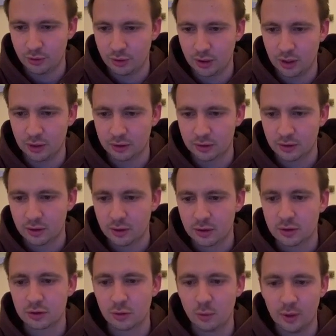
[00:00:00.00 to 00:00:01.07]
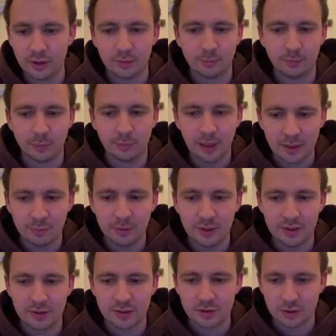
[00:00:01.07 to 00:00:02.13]
you can't. So when black
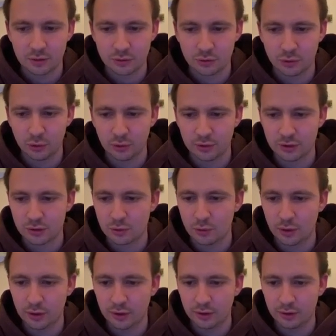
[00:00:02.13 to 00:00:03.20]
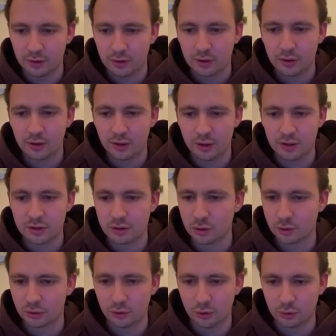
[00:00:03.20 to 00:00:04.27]
pieces control this square, it's
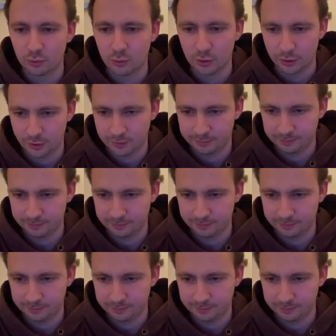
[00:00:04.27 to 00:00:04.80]
not going to work.